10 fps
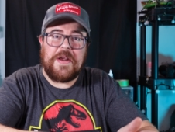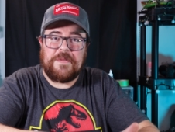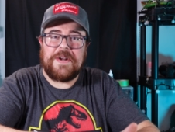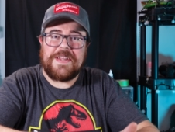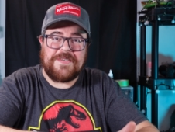I
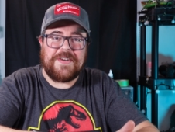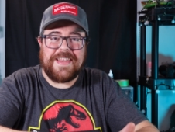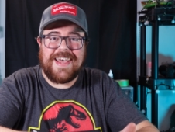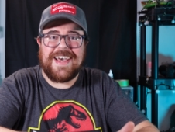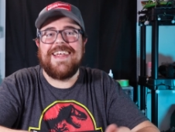wanted to run
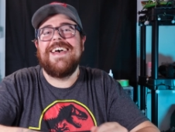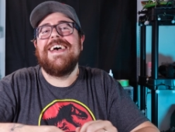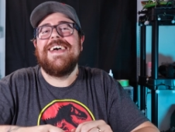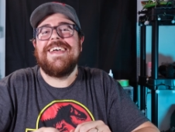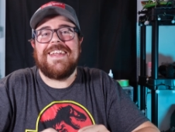that.
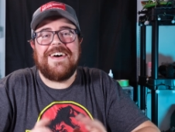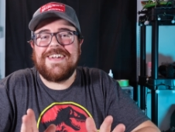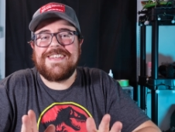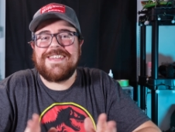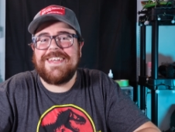And
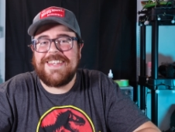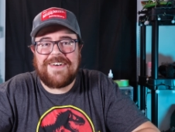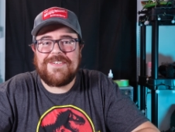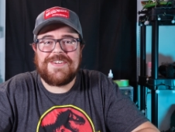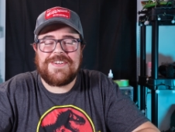honestly,
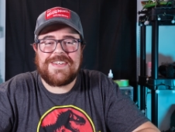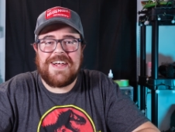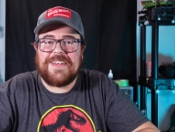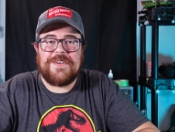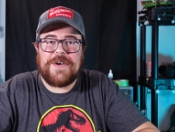that was just
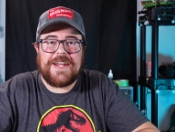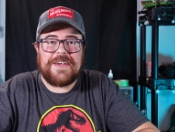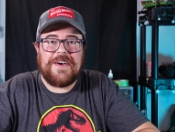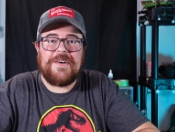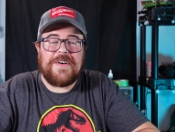not the way to
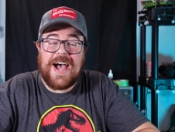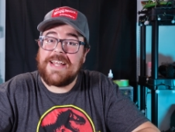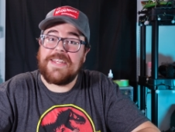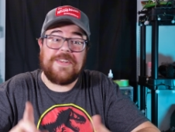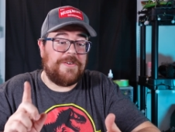go. I
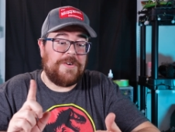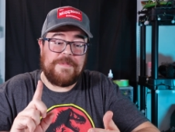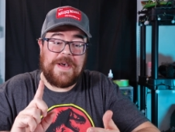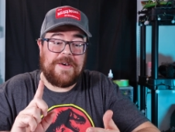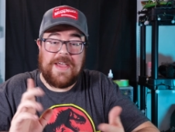didn't learn
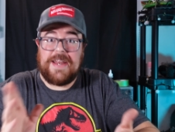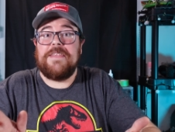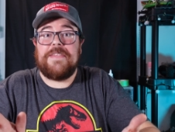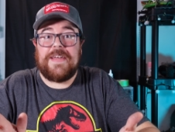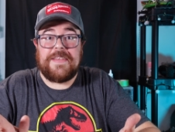about
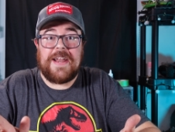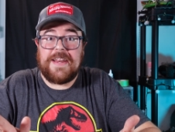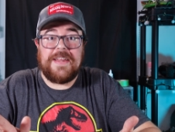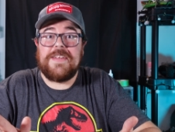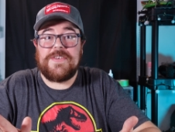anything that I
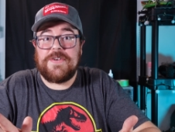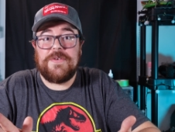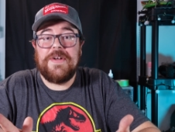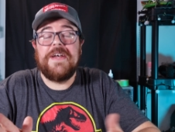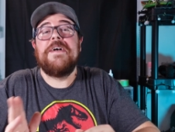needed
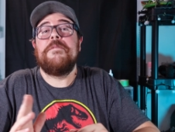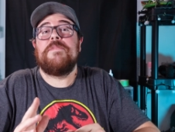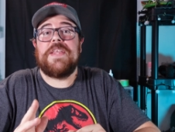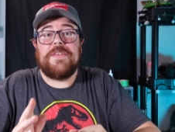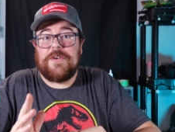to
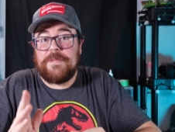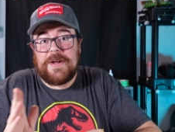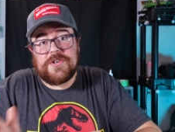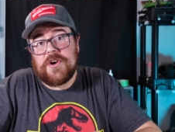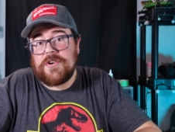didn't learn
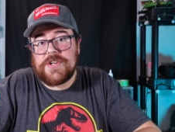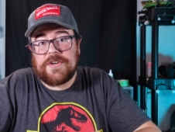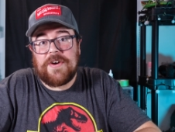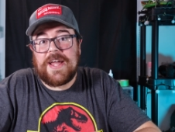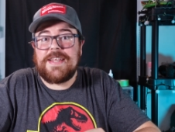about
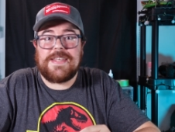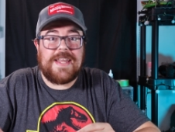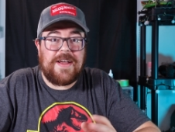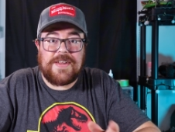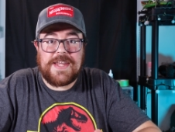charging rates
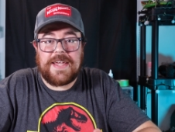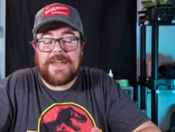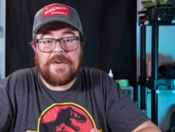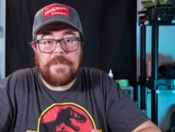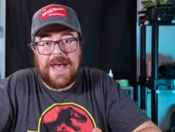and how to take
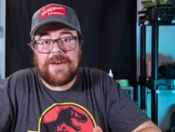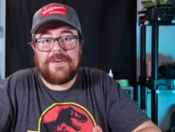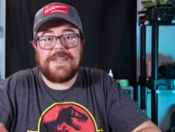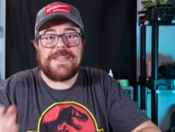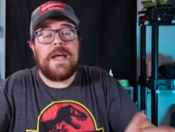care of
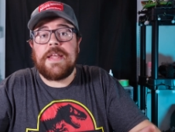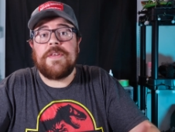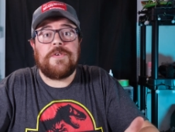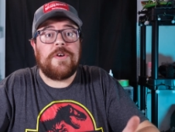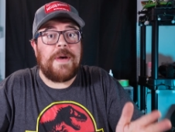batteries. I
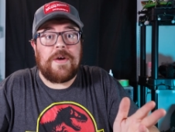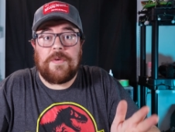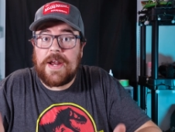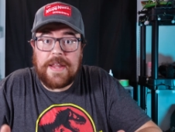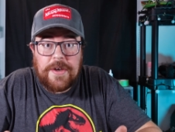didn't learn about
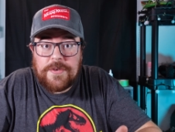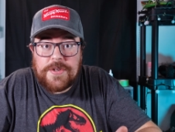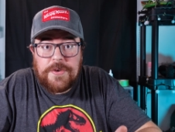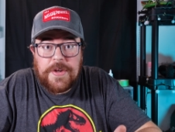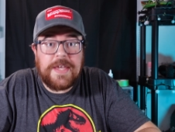radio
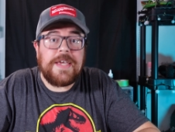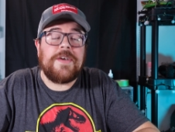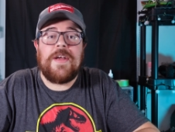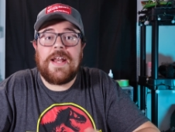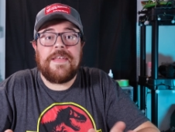tuning
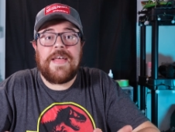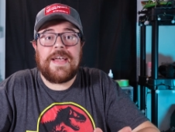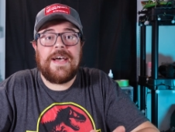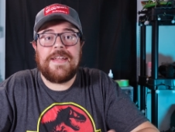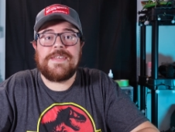or any of
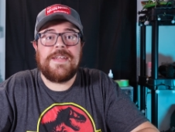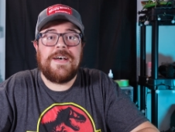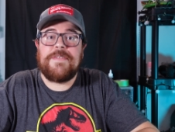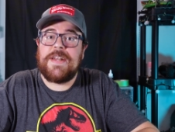that kind of stuff.